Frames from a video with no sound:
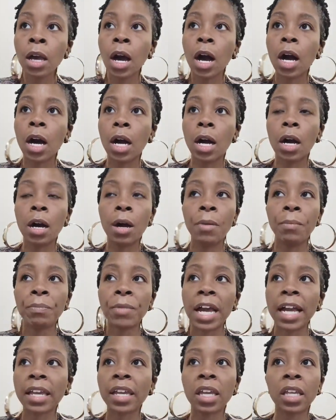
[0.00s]
Um,
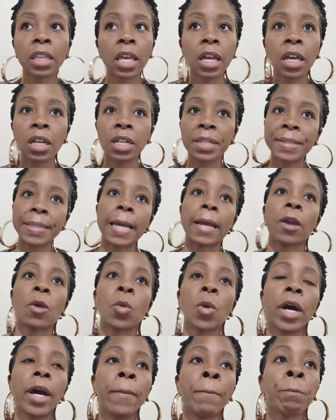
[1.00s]
I can't think of the second
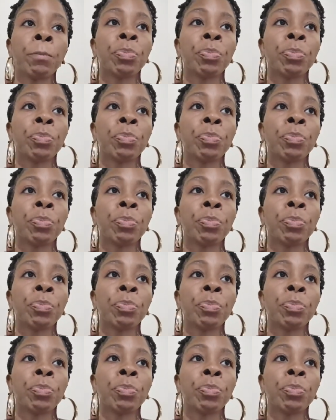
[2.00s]
one.